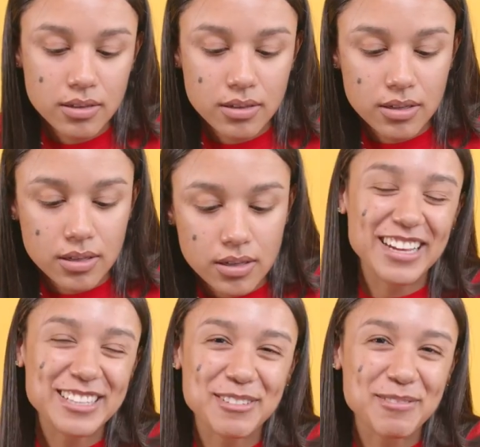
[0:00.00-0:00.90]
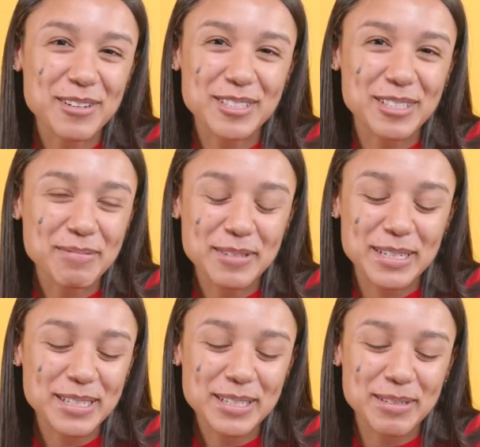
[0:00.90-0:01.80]
I, you like to roast your
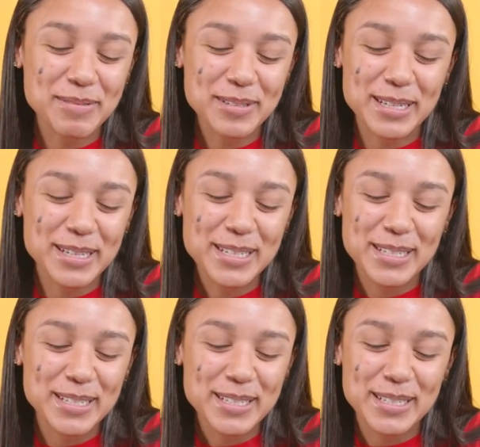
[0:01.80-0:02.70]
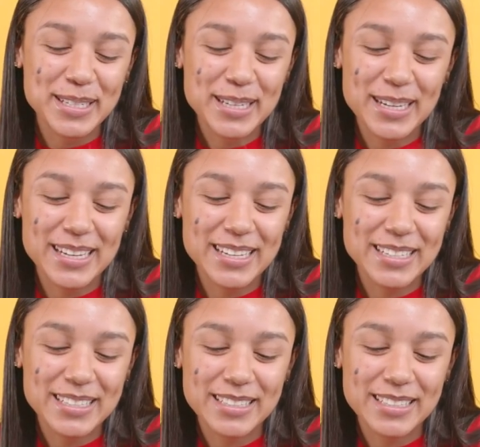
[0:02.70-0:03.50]
blunt a little bit, okay?